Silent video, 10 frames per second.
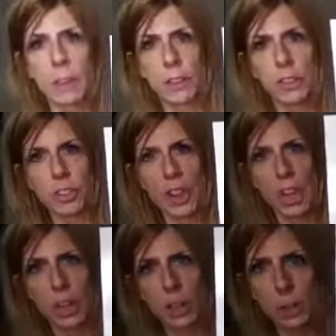this is
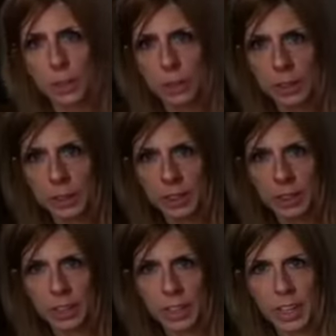how
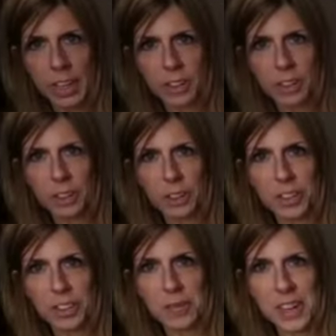the little
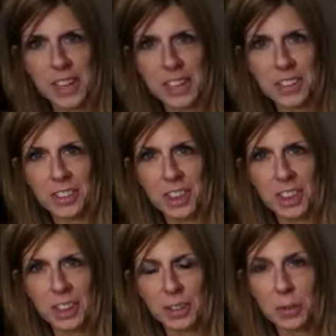system is.
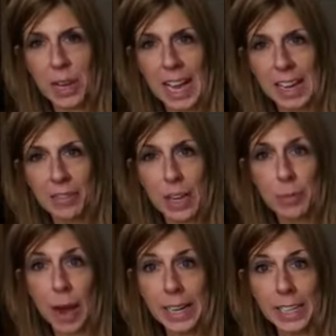We have a
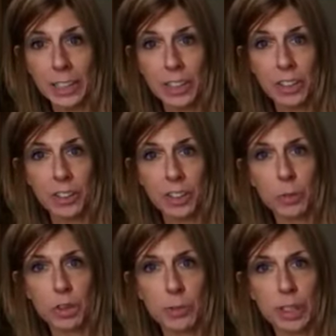binary
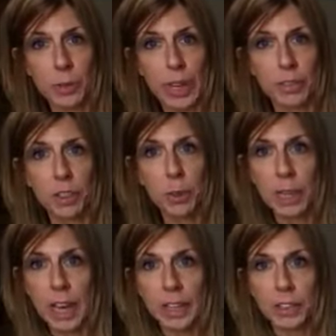system, which means we have two
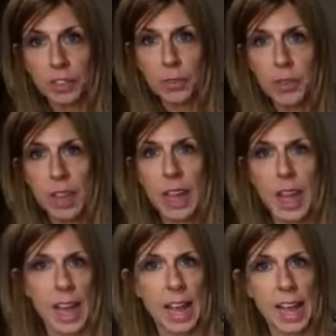legs,
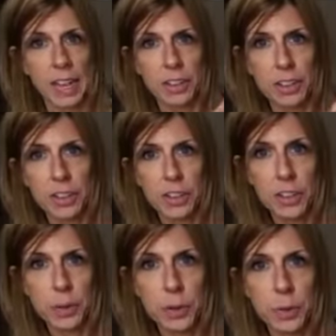and this is
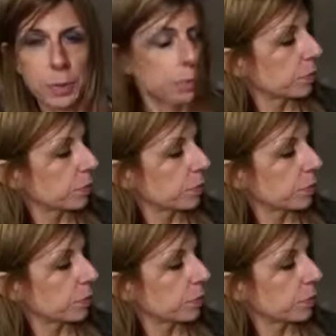you,